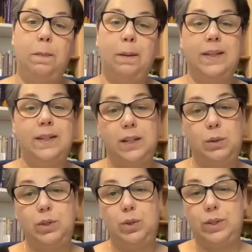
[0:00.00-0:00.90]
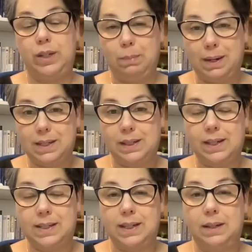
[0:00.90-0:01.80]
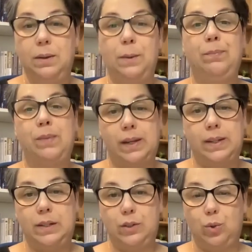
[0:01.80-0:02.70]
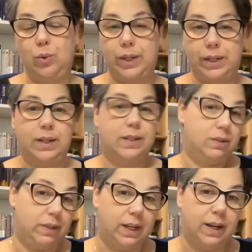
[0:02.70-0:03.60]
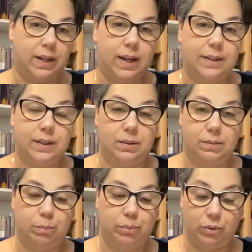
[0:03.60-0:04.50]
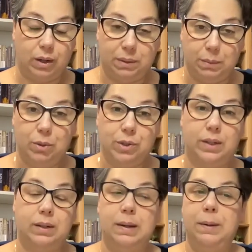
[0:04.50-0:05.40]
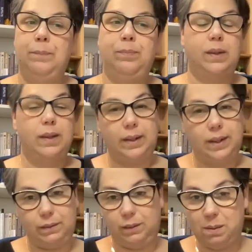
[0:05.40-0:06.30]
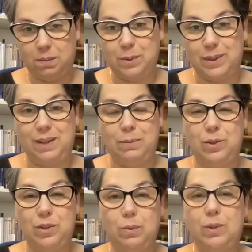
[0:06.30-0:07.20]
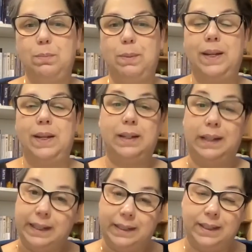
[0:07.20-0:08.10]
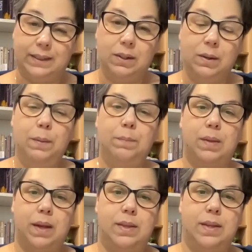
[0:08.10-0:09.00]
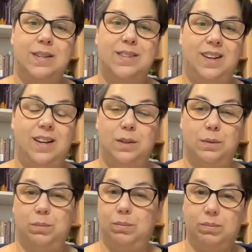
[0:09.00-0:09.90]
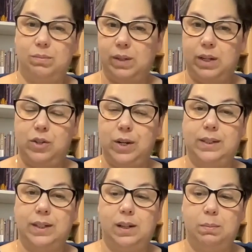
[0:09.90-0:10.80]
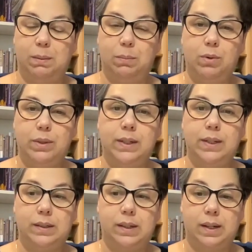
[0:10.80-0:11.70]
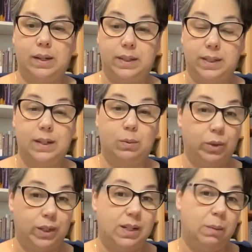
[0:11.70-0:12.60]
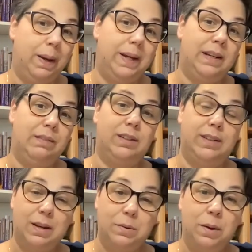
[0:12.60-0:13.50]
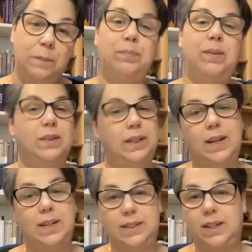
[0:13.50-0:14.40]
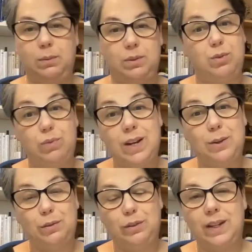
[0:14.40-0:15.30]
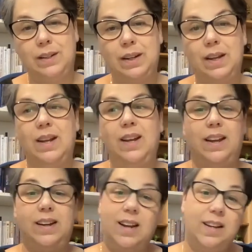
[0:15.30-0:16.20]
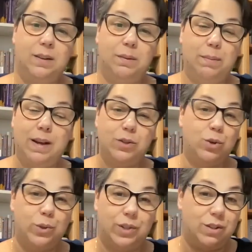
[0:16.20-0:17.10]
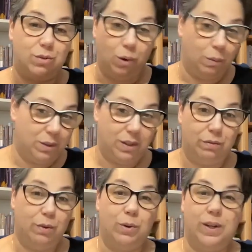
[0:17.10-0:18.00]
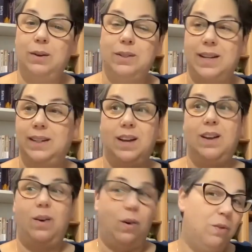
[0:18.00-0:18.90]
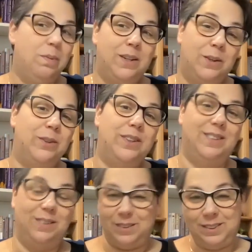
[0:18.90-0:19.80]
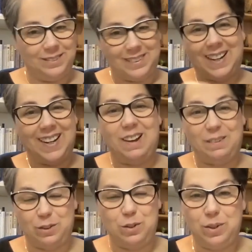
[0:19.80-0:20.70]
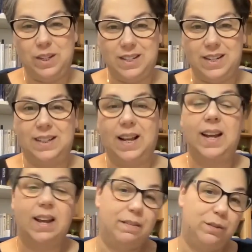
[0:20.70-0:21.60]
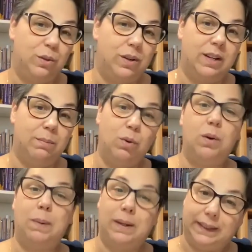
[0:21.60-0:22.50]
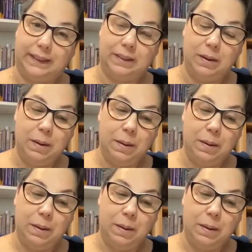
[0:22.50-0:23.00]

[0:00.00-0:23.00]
And then he was using muscle testing, and he saw that, yes, the guy had a trapped emotion. I can't remember what the emotion was, but he cleared it. And then he checked a little bit more. And then he said, what is the pain level now? The guy said it was 3 out of 10. And my jaw just dropped to the floor, and I was like, oh my God, I have to do this thing. I have to learn more about it.